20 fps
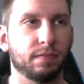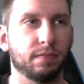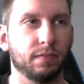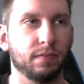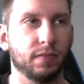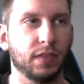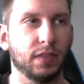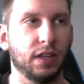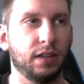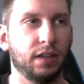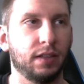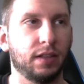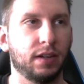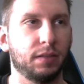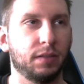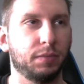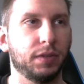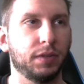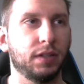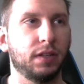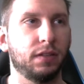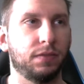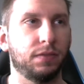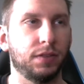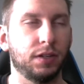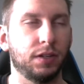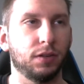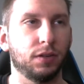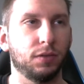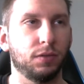and then I believe you
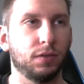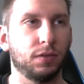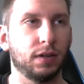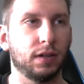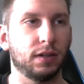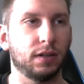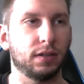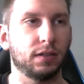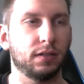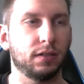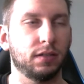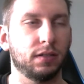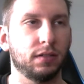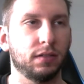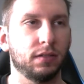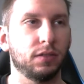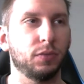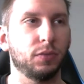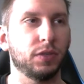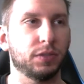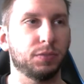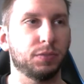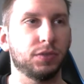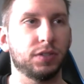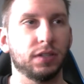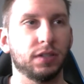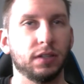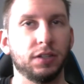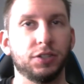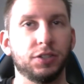know uh, the whispers
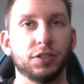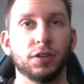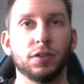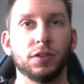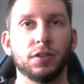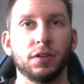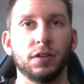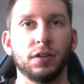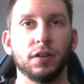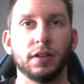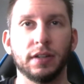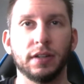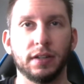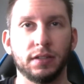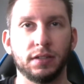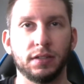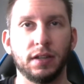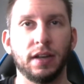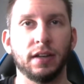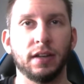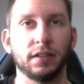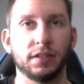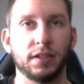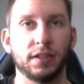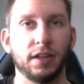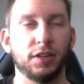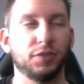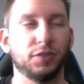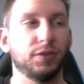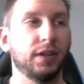unleashed the herd on
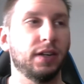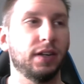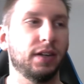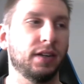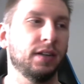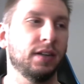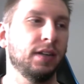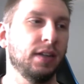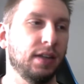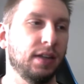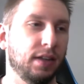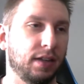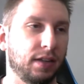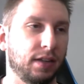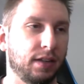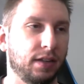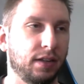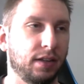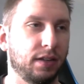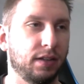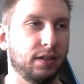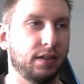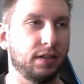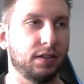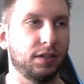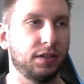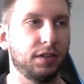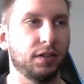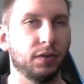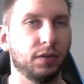Alexandria, and
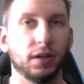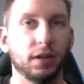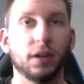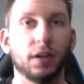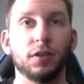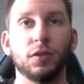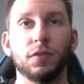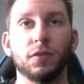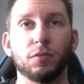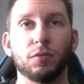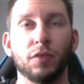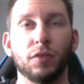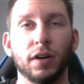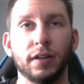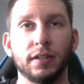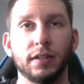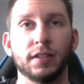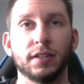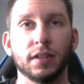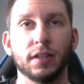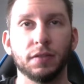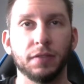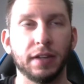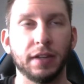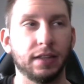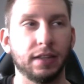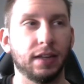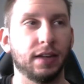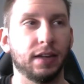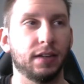you know it got overrun, stuff like
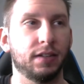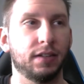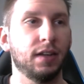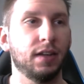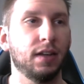that.